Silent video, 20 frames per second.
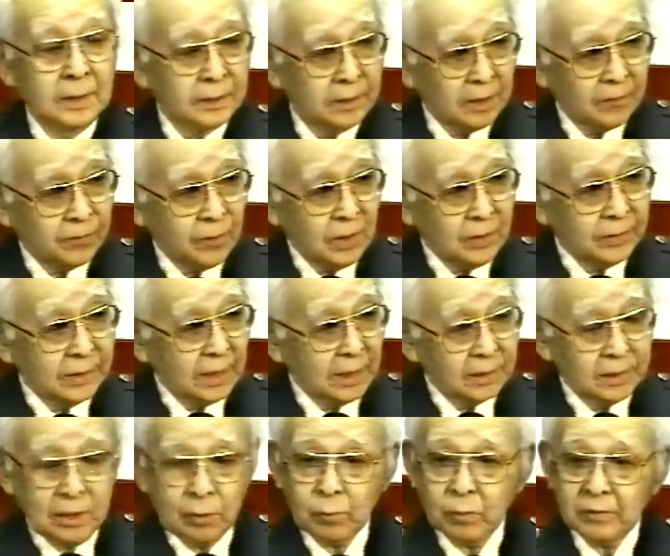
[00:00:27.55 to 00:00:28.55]
they found
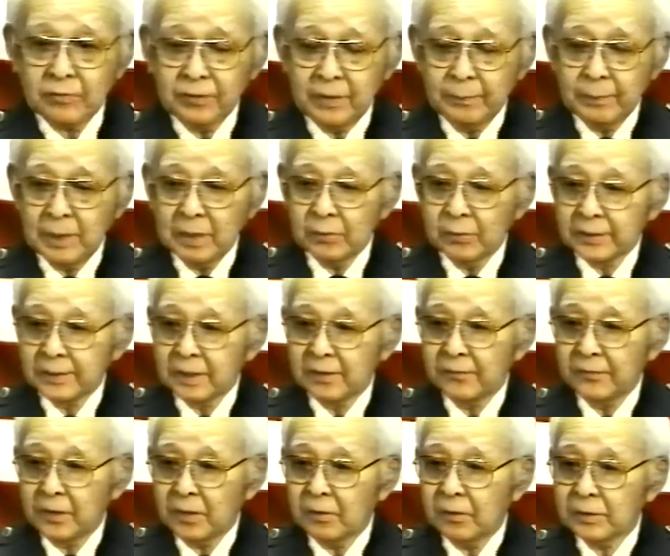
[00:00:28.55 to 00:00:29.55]
that they were familiar with the
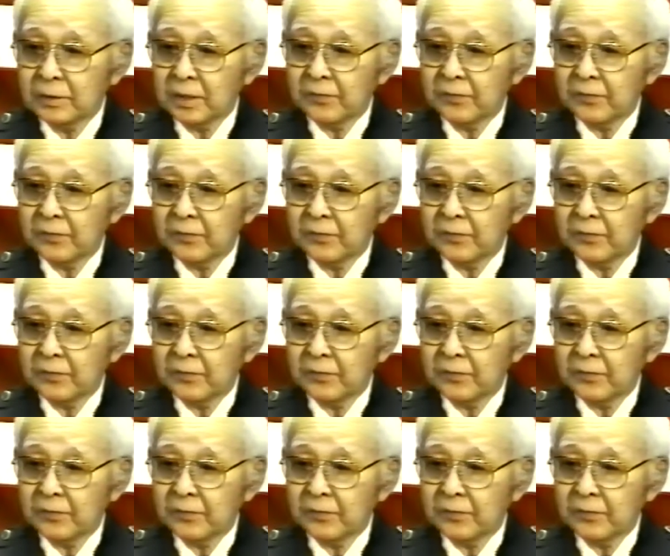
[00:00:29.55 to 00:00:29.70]
very